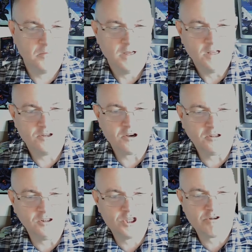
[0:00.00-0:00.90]
Title
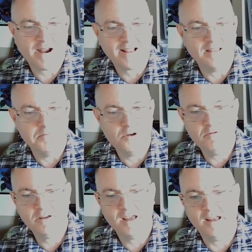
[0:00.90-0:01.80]
track, The Moon
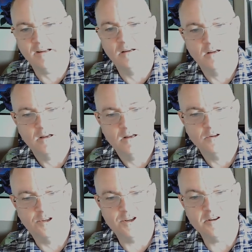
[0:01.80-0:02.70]
King.
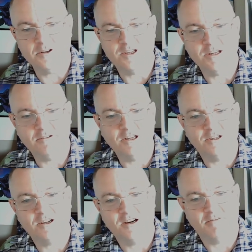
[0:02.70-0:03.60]
Dirty
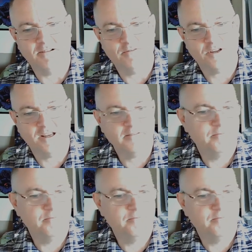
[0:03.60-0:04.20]
guitar riffs here.